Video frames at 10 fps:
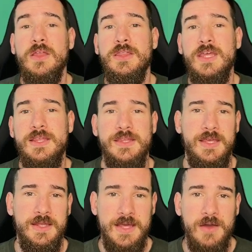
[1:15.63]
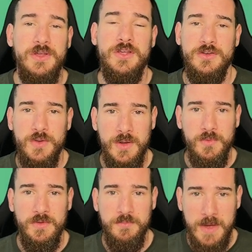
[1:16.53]
This is how you can do it
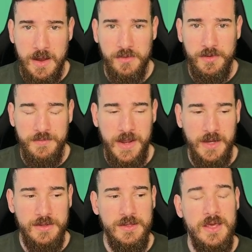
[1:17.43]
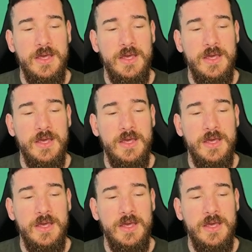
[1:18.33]
with PowerFX.